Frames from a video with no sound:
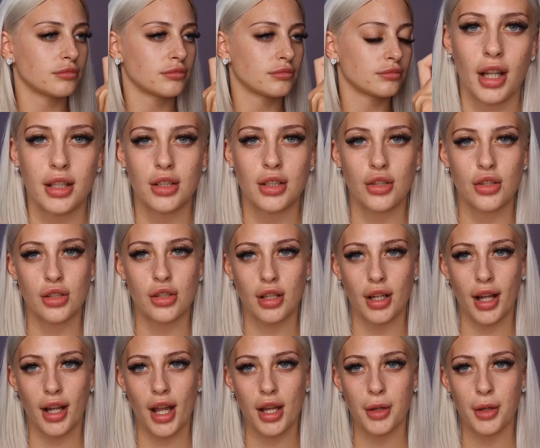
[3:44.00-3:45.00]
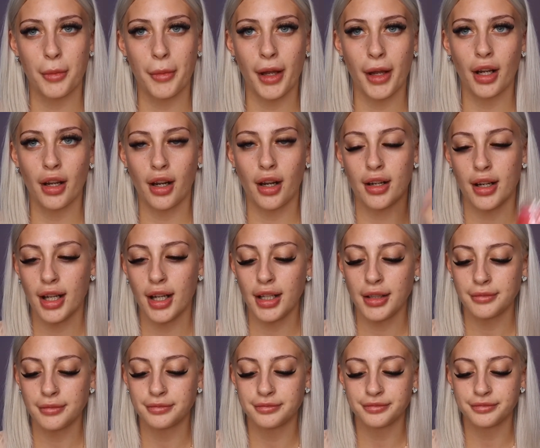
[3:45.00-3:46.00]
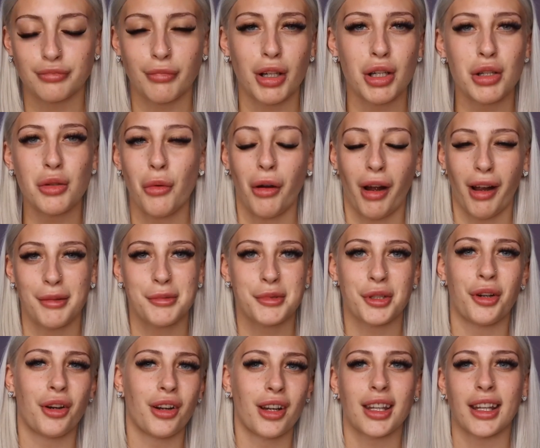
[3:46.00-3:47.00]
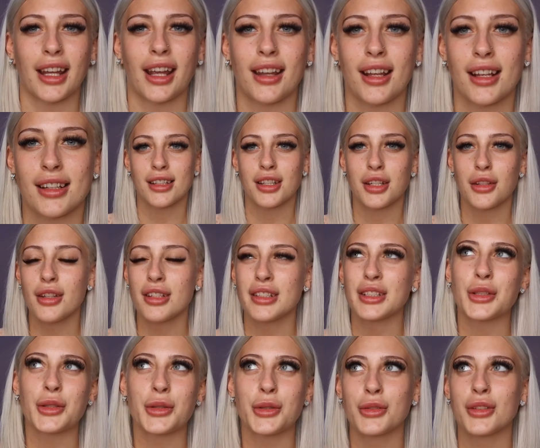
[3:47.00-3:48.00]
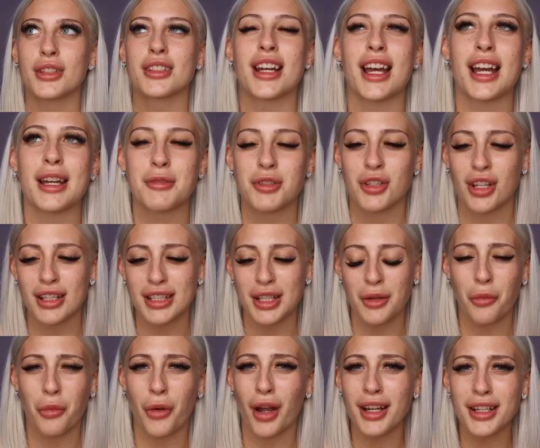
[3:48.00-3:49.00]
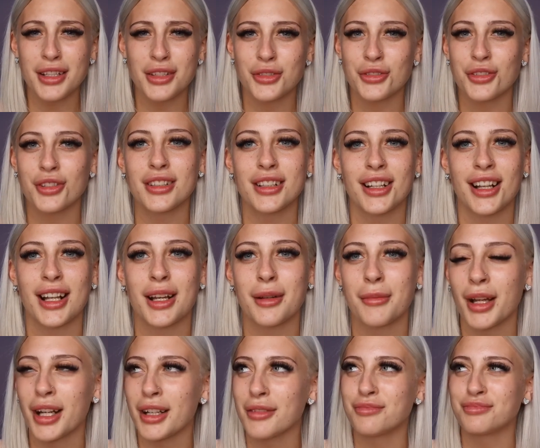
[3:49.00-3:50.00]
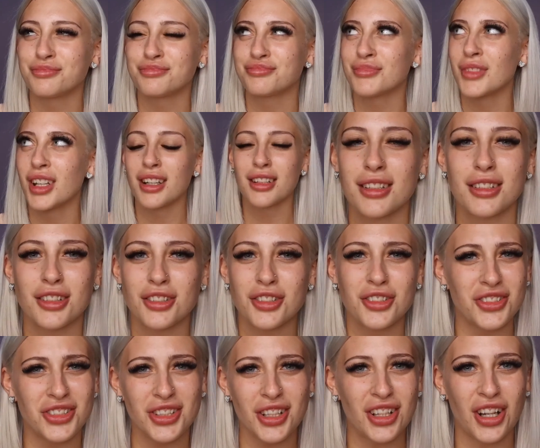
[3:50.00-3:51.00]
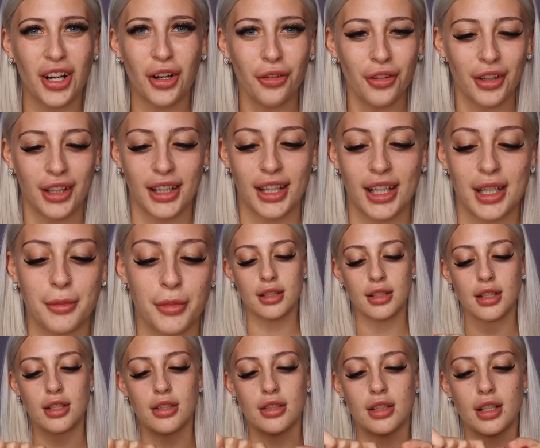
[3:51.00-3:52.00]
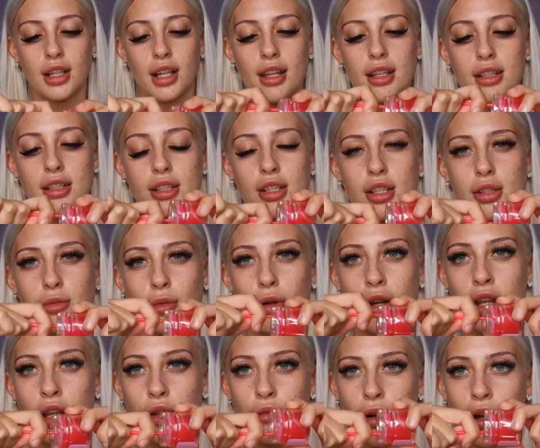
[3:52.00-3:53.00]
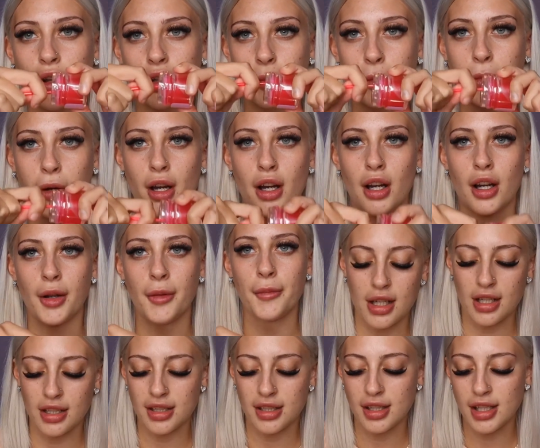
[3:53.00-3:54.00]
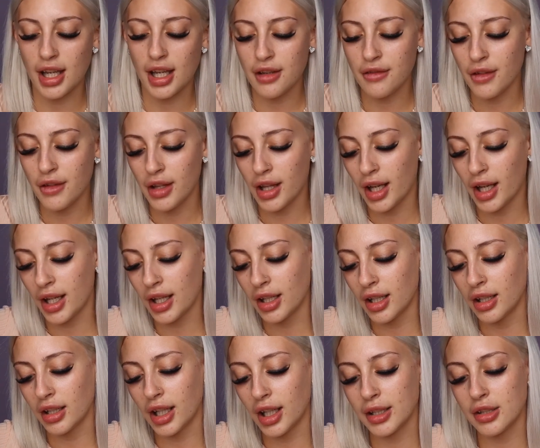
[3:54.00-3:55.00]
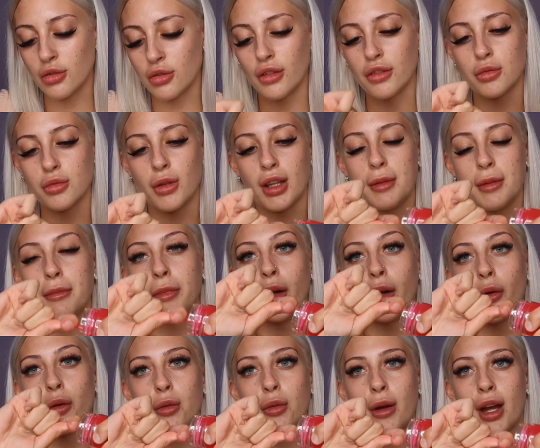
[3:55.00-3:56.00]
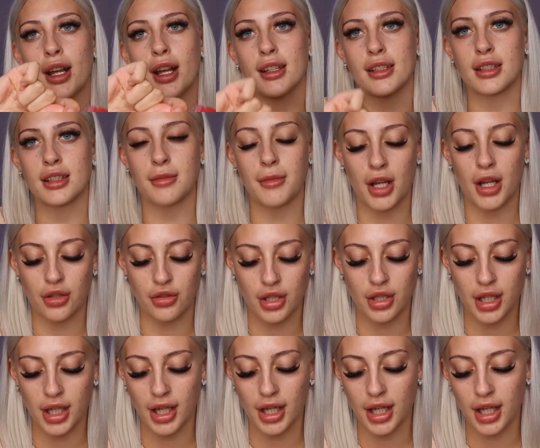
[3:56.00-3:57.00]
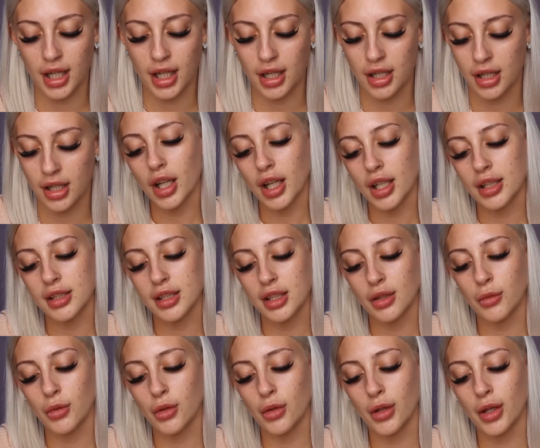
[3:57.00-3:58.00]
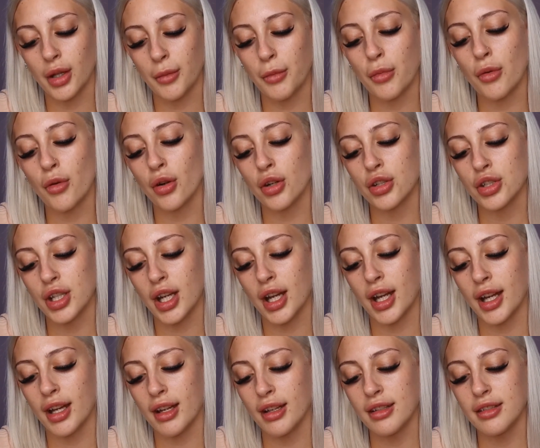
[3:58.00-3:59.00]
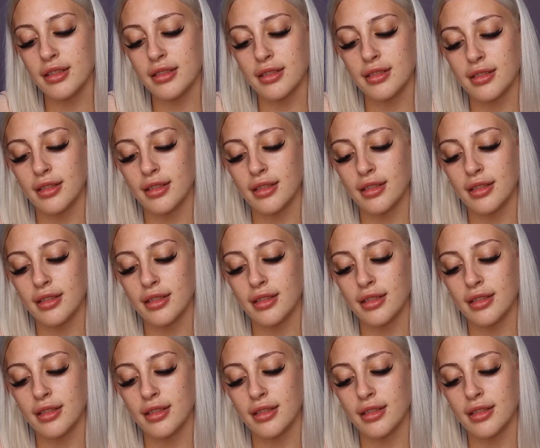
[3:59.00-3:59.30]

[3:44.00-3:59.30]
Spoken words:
And you're just gonna get your Pink Honey. I don't know why I'm talking like this. I do this all the time. Charlie's like, why are you talking like that? I'm like, just don't know really. So you're just going to get this and swirl it around the pot. I'd say for like, I sort of swirl it both ways to make sure you get it into all the brush hairs.